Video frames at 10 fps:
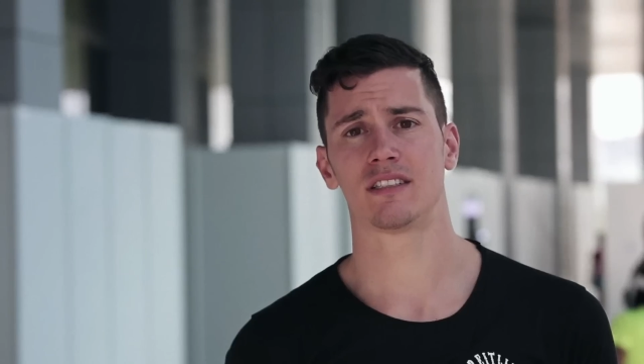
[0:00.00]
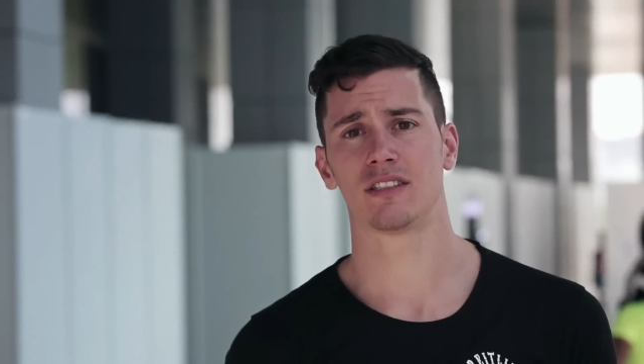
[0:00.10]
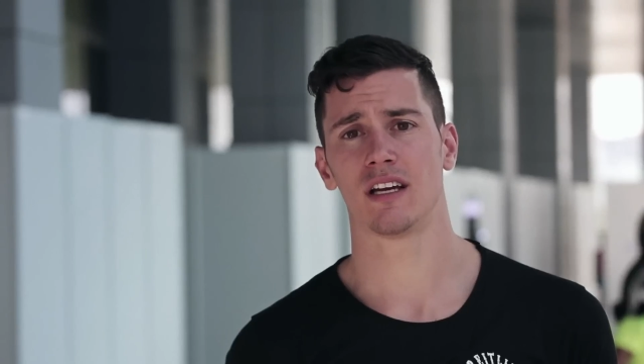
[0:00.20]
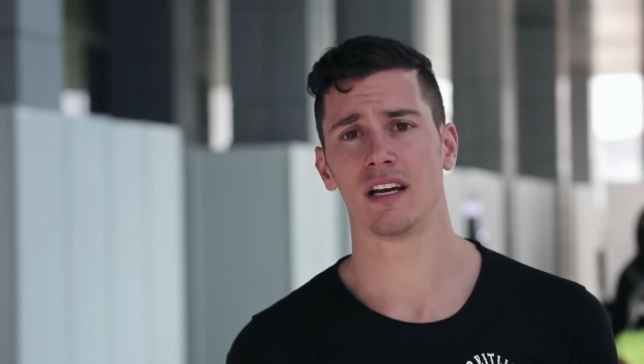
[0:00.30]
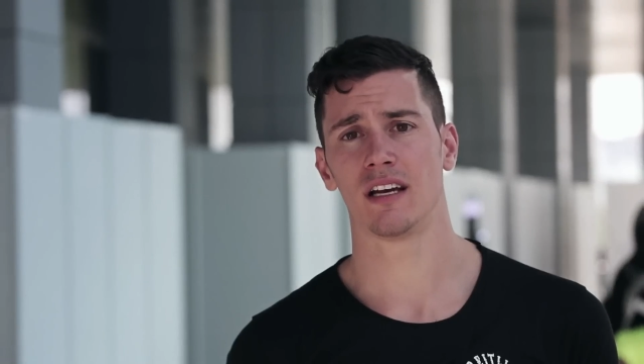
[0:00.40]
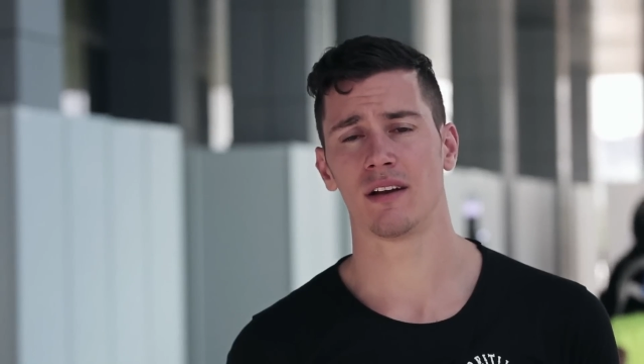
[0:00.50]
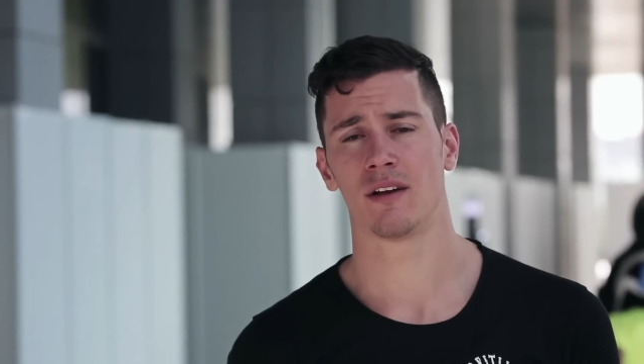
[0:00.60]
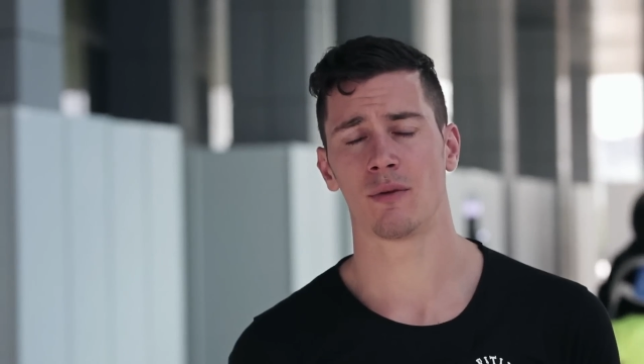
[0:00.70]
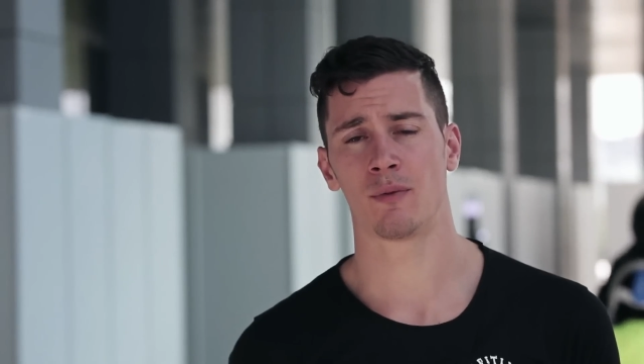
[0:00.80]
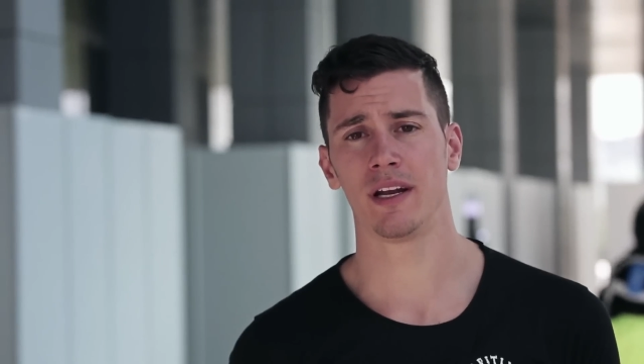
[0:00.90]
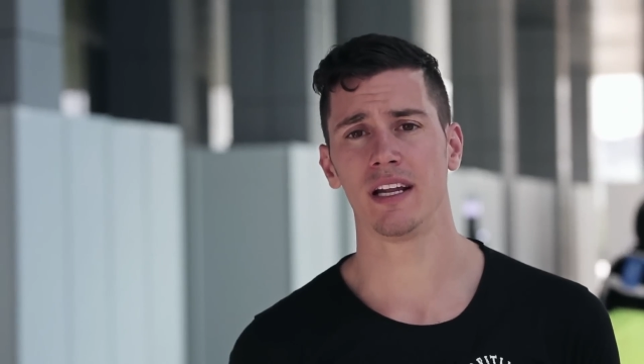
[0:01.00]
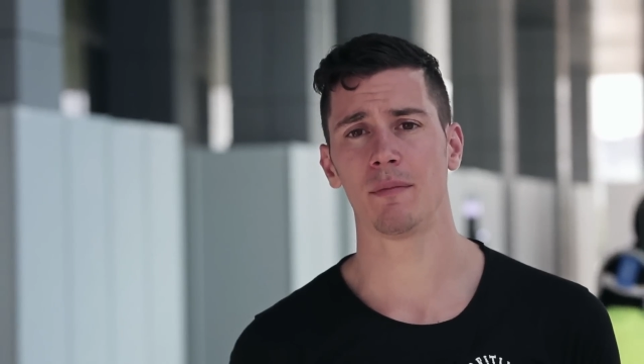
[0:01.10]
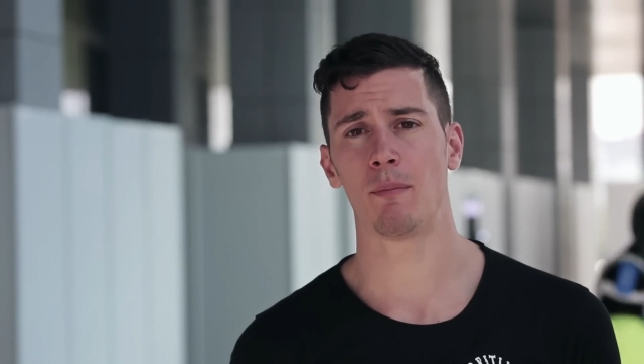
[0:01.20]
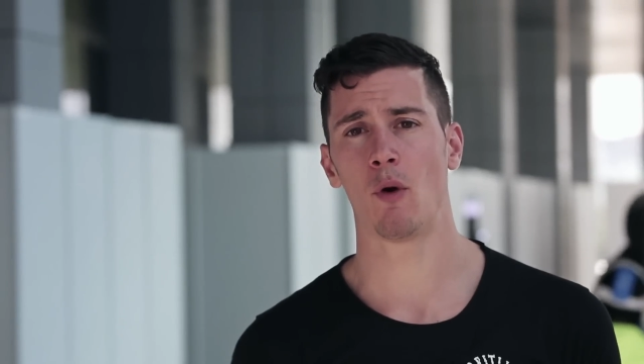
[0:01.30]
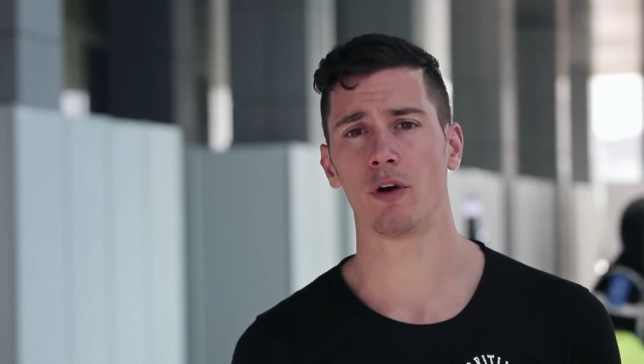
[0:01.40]
is uh, really
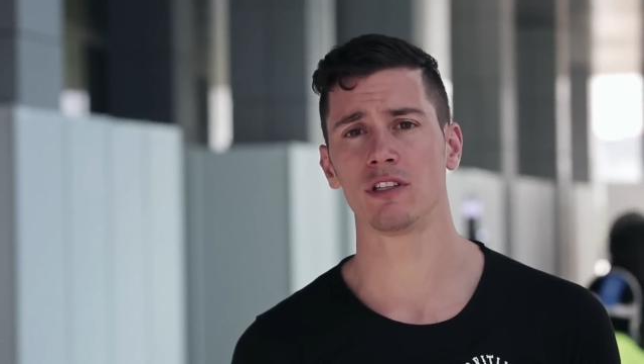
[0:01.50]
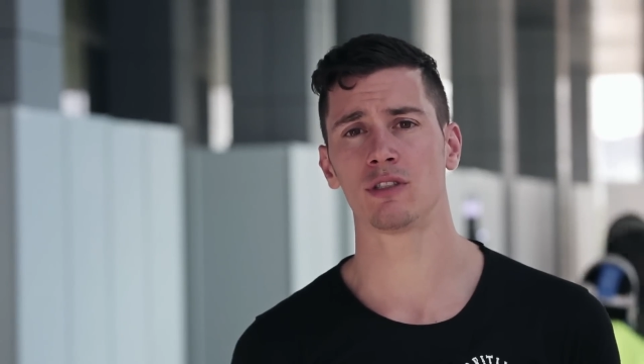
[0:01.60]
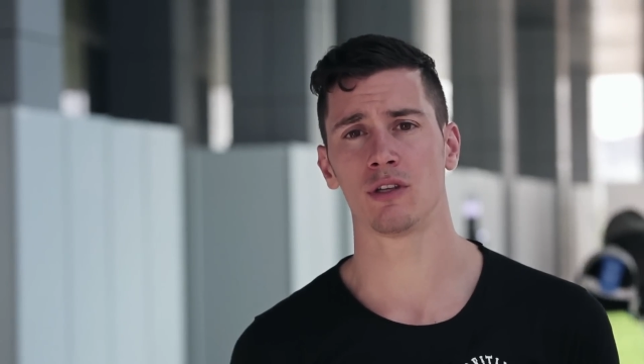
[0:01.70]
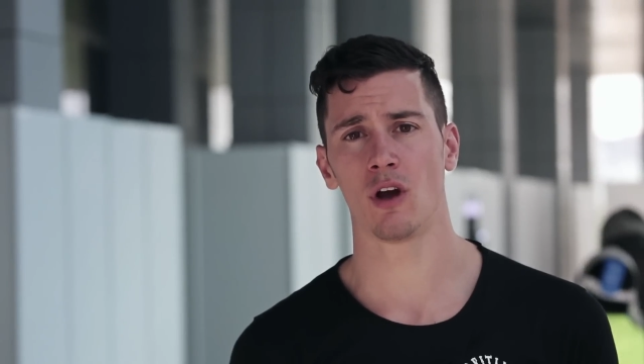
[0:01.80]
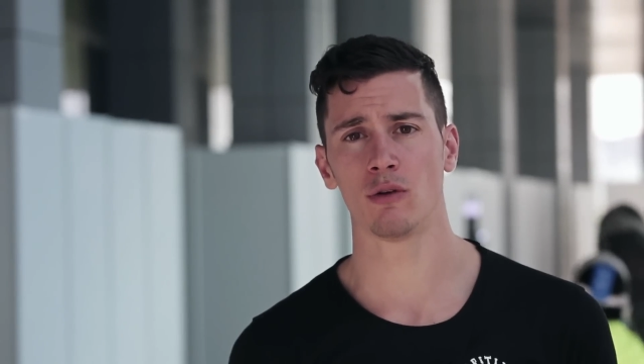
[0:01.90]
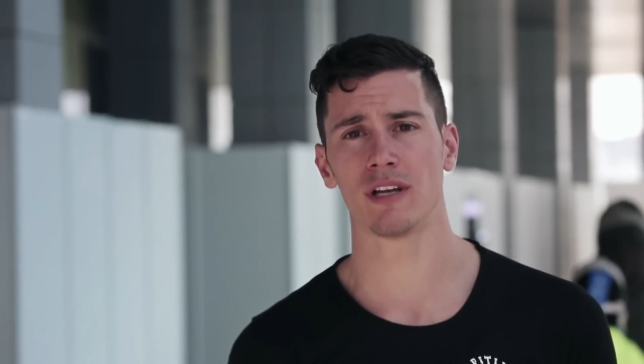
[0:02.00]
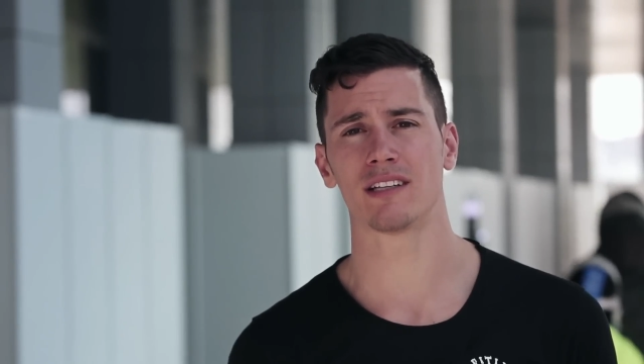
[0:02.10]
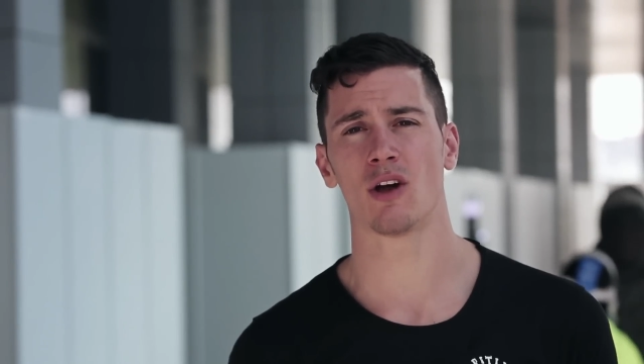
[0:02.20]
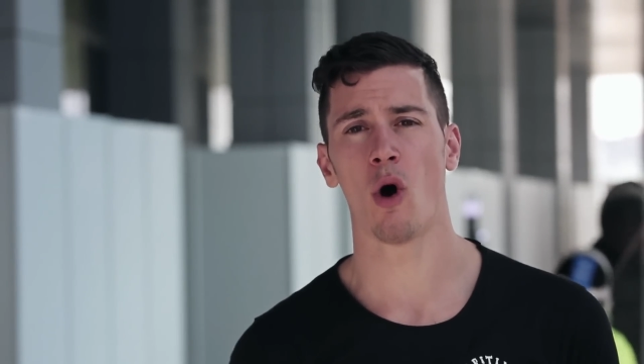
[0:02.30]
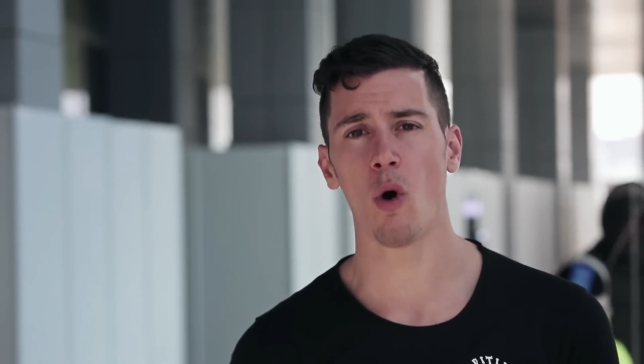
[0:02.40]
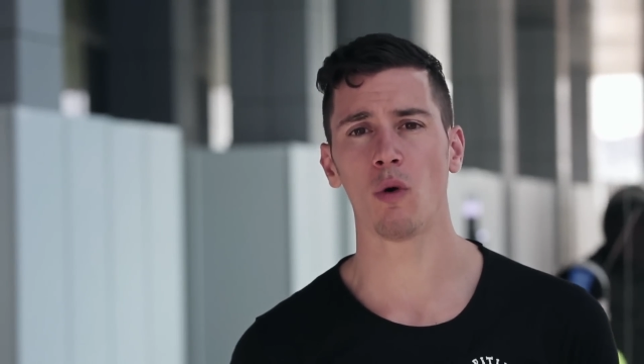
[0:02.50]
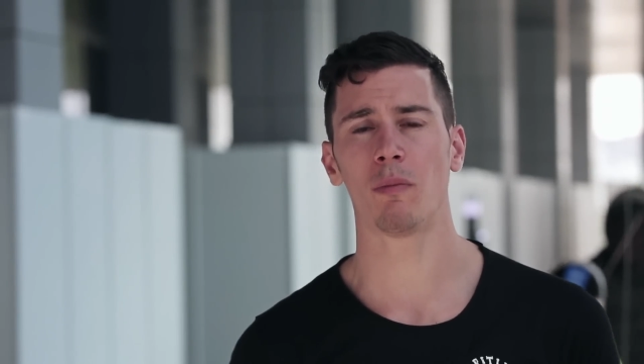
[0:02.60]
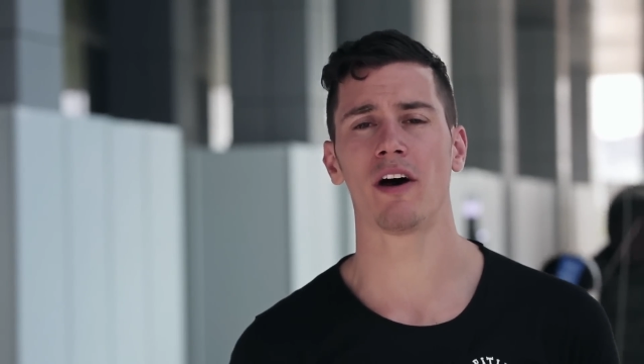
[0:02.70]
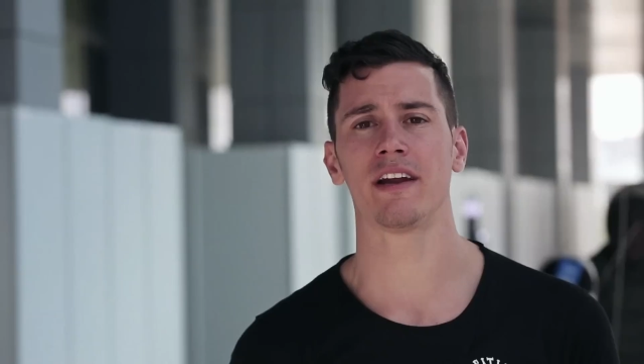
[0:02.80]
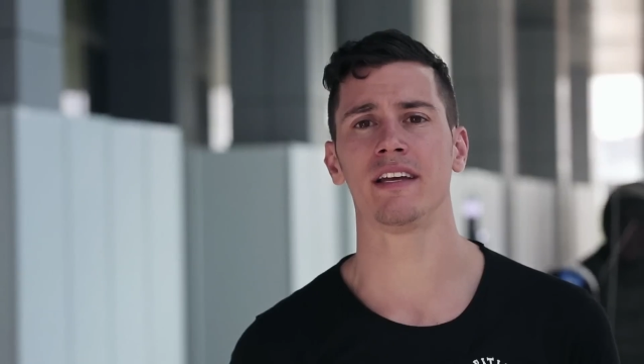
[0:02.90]
important to know that the whole
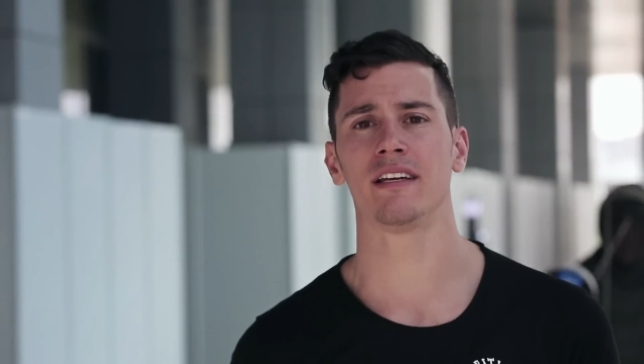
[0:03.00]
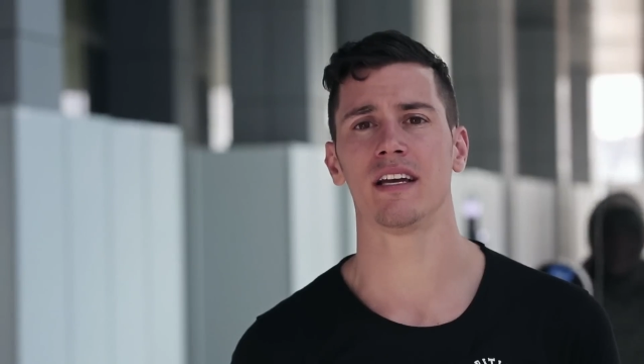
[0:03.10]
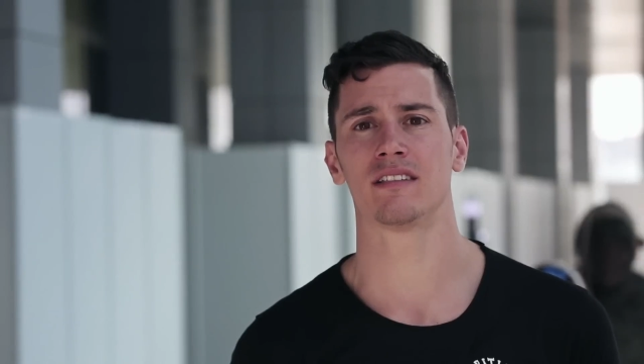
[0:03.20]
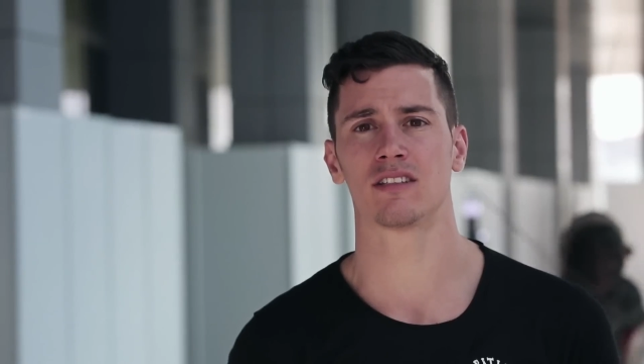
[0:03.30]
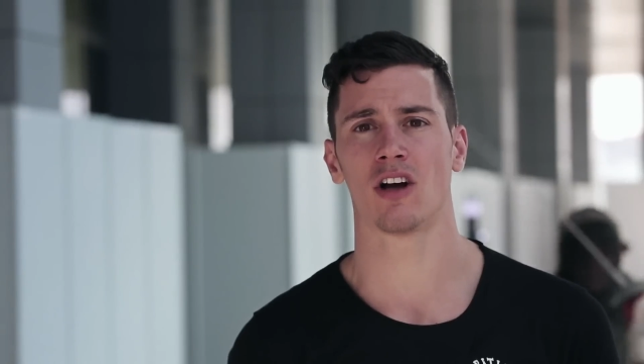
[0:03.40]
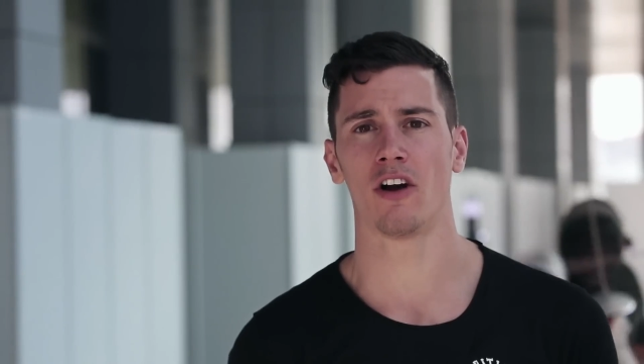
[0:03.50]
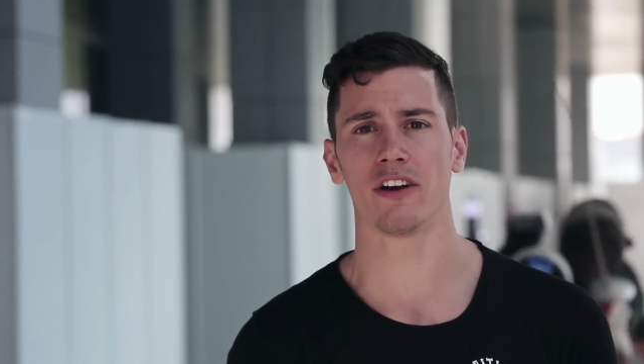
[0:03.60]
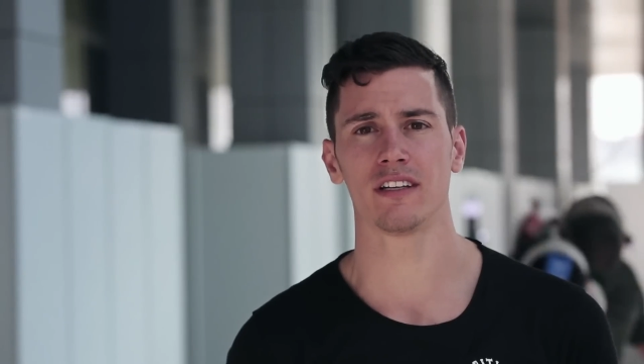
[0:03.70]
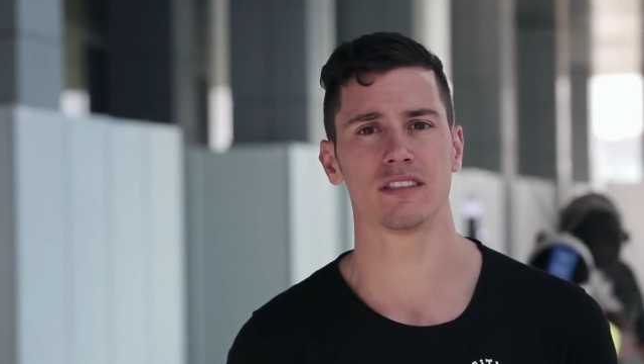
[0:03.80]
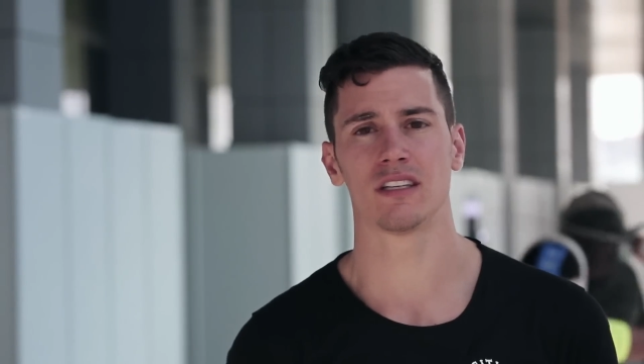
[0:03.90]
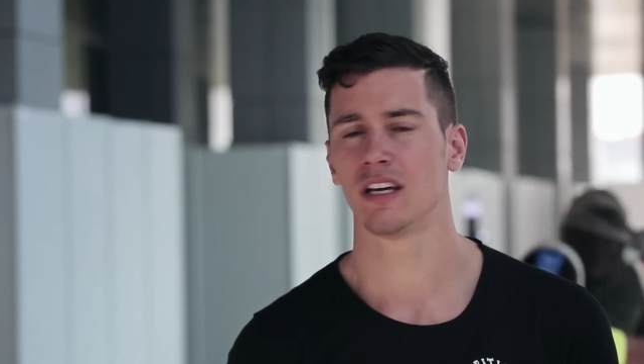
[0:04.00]
body is a target.